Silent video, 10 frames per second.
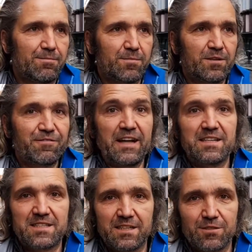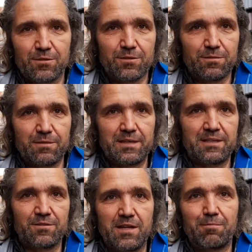defense into
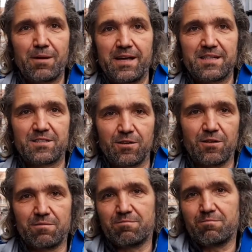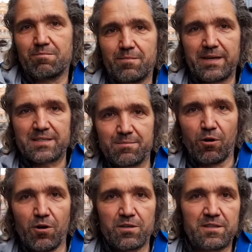their place, or makes it more